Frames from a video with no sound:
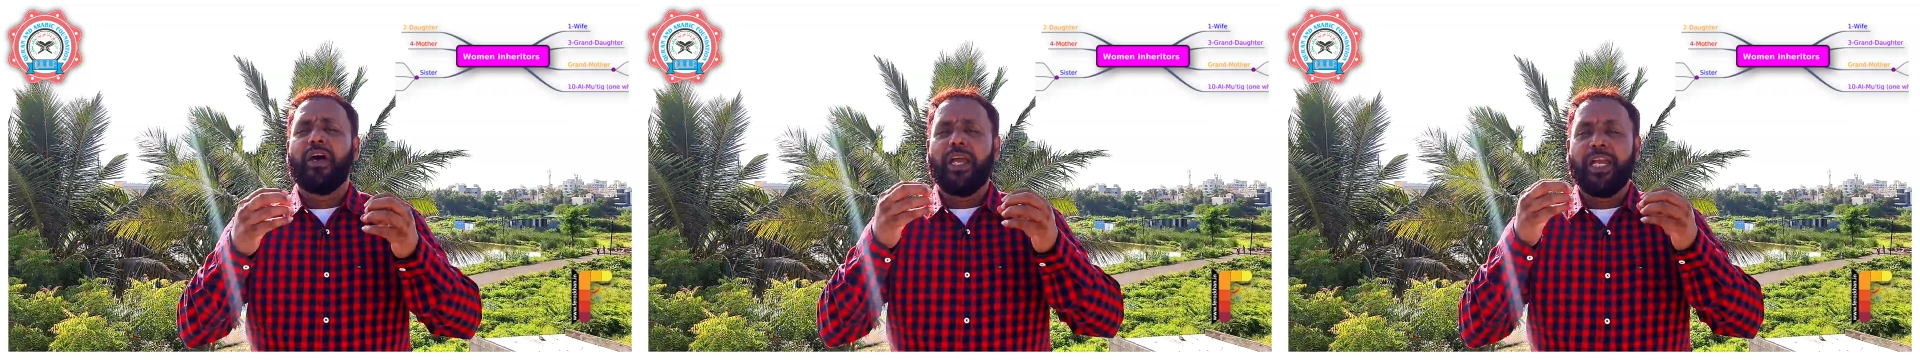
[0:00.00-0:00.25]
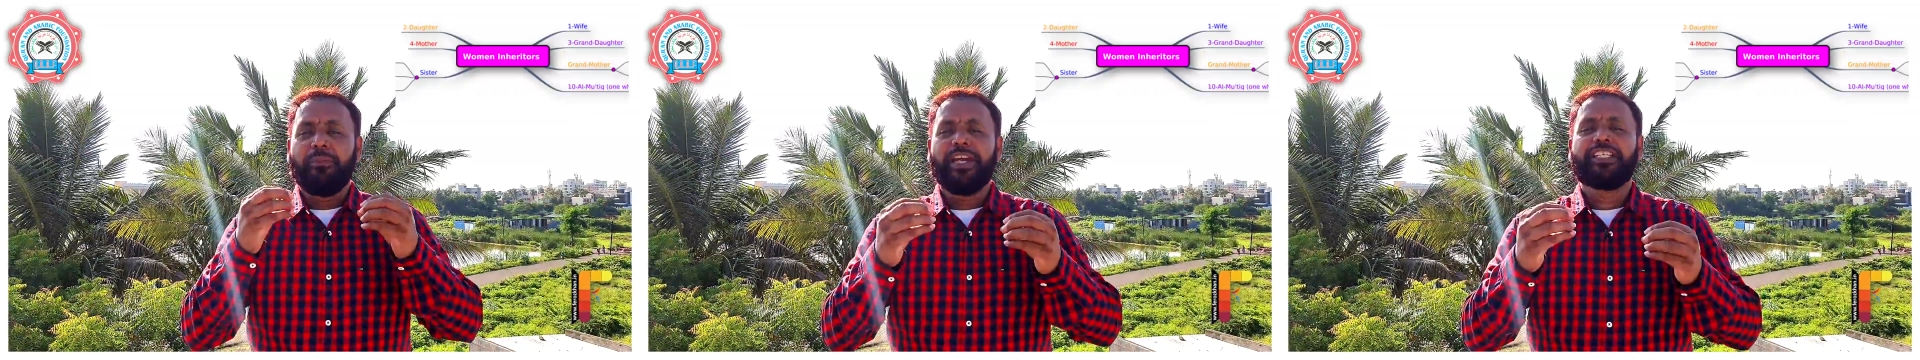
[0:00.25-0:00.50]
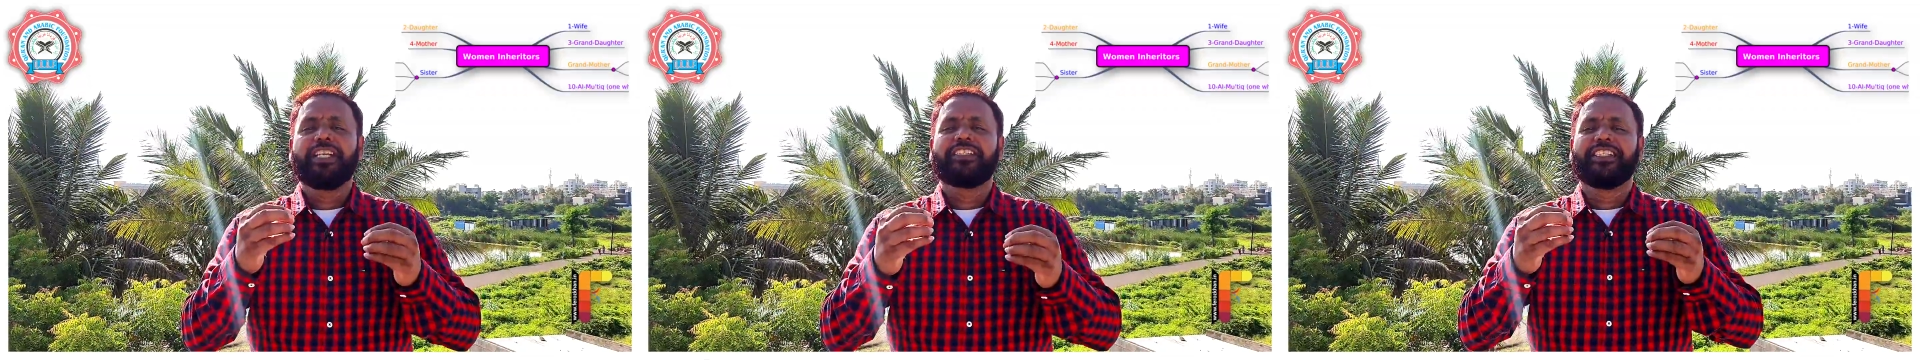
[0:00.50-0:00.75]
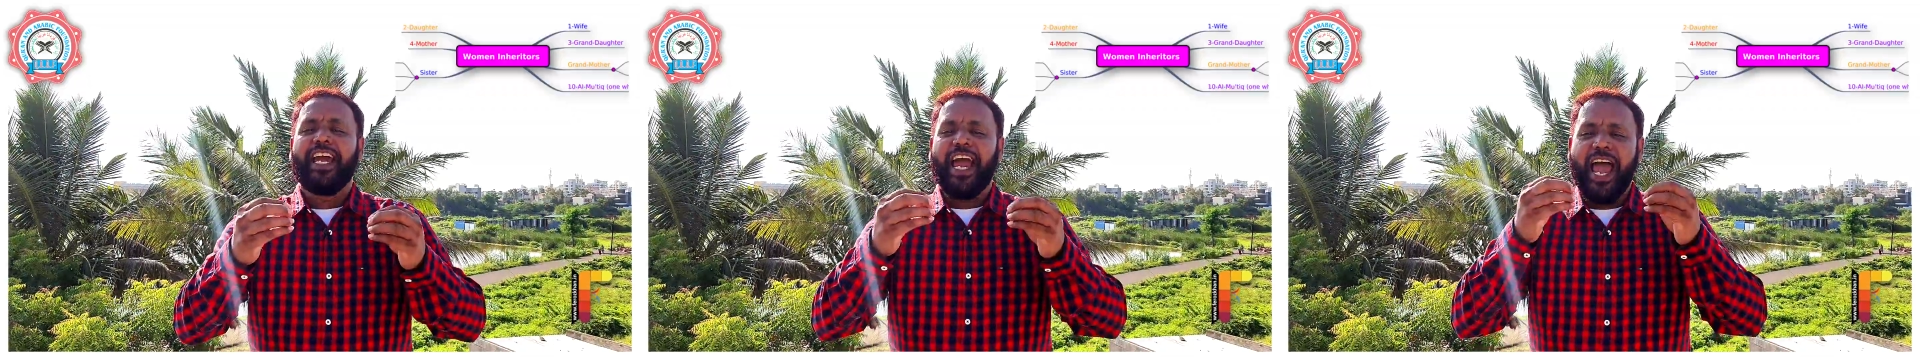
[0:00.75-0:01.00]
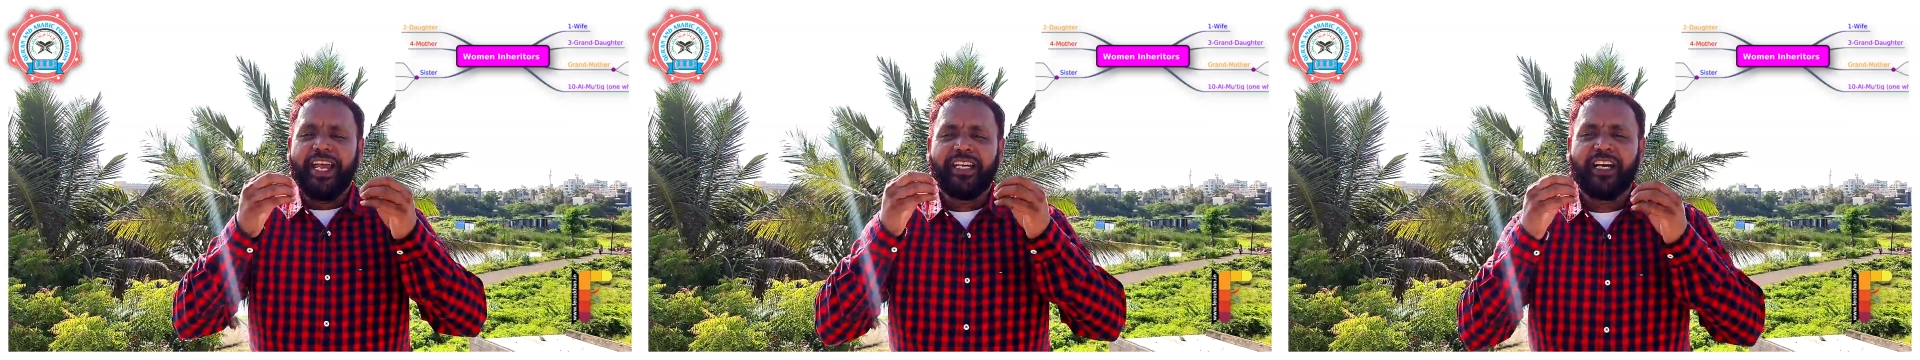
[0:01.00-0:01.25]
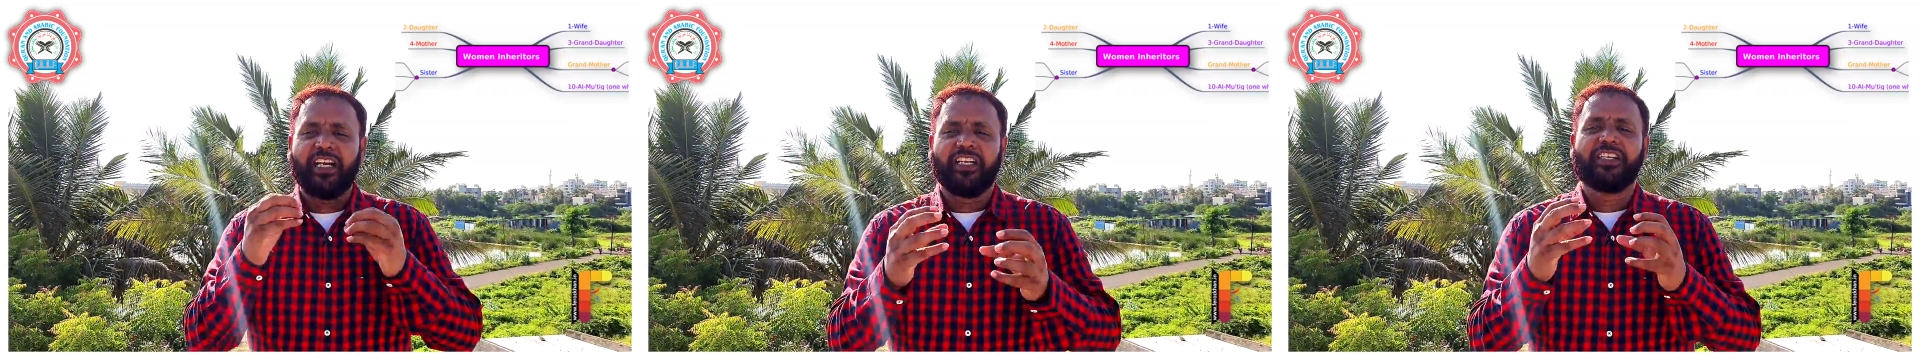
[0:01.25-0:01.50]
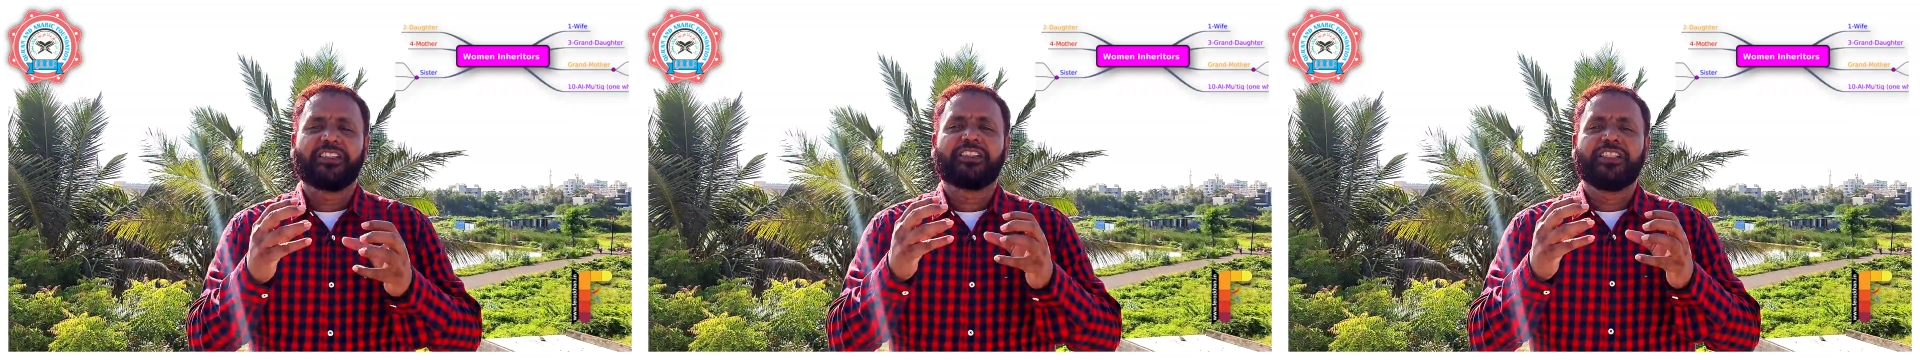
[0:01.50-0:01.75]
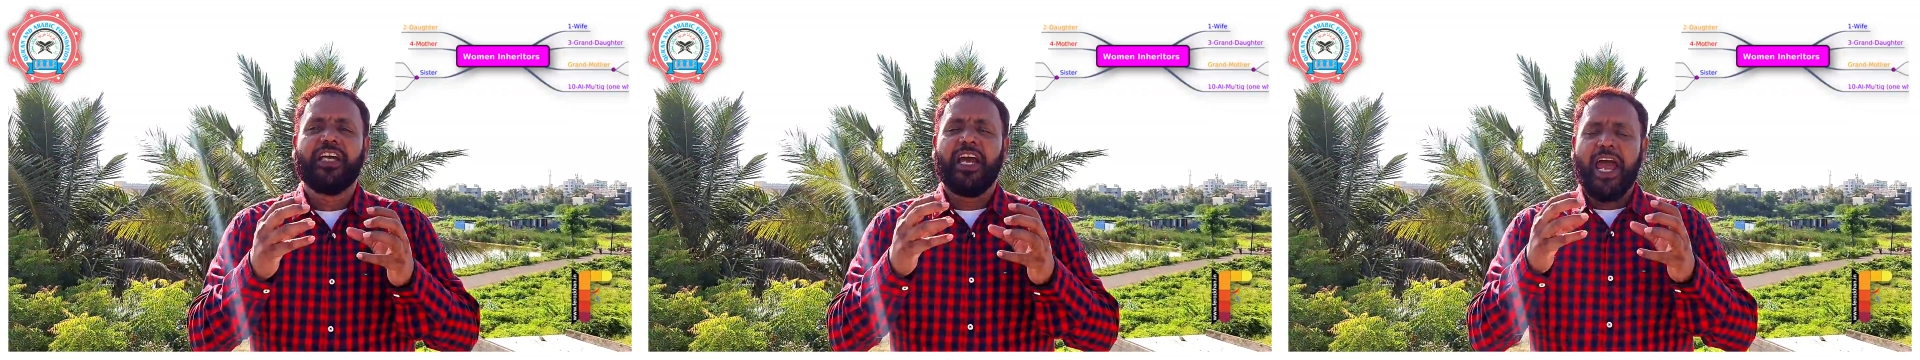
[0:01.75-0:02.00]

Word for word: images and colors,